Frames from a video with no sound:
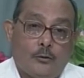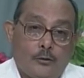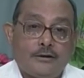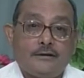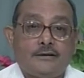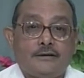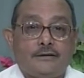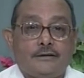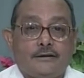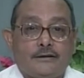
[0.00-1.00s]
or
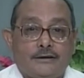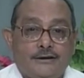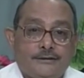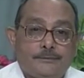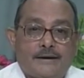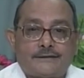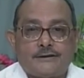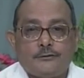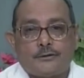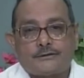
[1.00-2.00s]
his
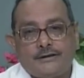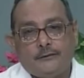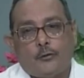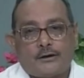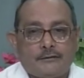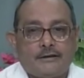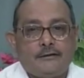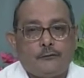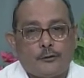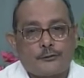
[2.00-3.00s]
message or theme, whatever
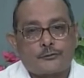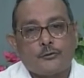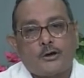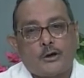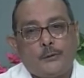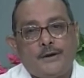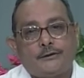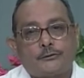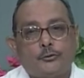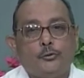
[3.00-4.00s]
he wants to convey
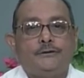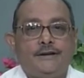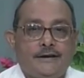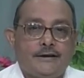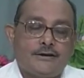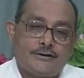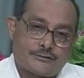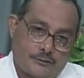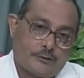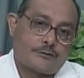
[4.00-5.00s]
through the
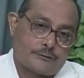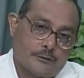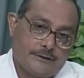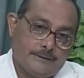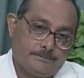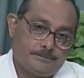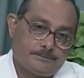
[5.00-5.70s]
short story.